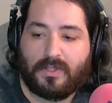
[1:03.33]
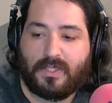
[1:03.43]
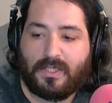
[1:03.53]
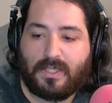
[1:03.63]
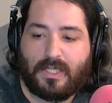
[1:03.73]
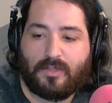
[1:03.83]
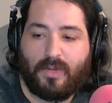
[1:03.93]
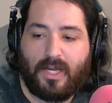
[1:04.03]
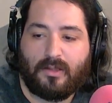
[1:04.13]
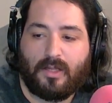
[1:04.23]
since its
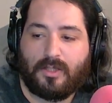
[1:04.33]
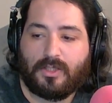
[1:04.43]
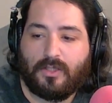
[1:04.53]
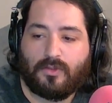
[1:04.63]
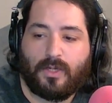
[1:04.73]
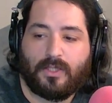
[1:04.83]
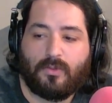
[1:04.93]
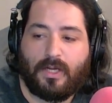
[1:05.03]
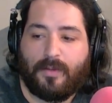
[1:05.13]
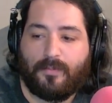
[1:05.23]
beta launch in
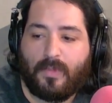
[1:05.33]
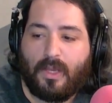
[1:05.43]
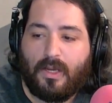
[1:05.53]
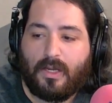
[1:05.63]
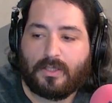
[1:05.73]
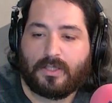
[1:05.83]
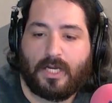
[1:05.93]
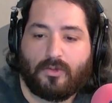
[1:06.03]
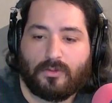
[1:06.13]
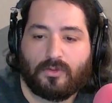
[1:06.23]
2020. It's
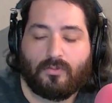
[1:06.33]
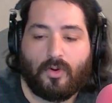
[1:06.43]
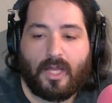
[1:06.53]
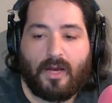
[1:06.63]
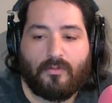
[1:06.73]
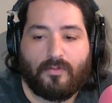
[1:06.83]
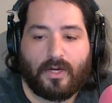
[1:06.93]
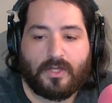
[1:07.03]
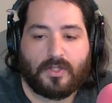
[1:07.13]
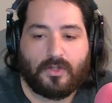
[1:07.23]
scheduled to roll out
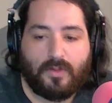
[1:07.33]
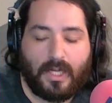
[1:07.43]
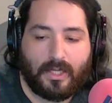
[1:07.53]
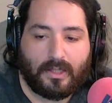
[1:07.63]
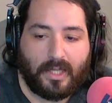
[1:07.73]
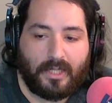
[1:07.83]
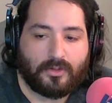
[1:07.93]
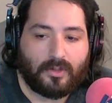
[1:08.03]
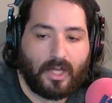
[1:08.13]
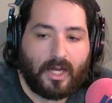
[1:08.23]
very soon in late
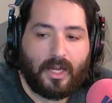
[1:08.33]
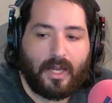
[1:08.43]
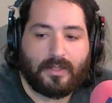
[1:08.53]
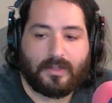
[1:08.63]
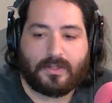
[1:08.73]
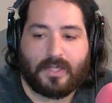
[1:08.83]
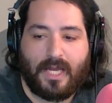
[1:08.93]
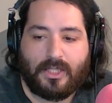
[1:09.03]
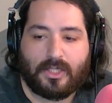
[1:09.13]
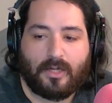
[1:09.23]
July, and this
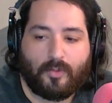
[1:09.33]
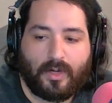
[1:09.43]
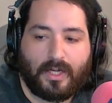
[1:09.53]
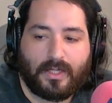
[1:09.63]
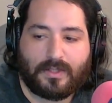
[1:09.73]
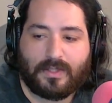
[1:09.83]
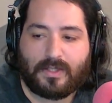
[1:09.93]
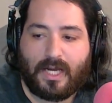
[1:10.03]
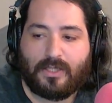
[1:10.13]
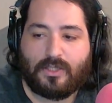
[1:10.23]
engine upgrade is
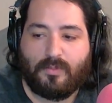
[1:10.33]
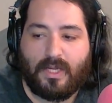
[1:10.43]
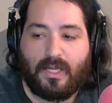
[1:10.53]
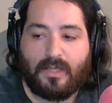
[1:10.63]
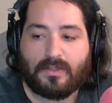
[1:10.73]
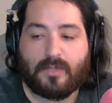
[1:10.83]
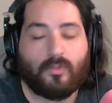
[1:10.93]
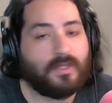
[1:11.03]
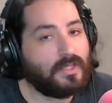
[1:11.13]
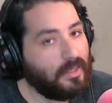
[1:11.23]
designed to be
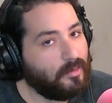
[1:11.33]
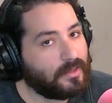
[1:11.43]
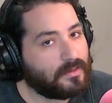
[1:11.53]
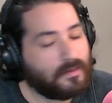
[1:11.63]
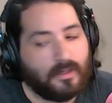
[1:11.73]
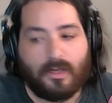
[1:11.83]
somewhat seamless.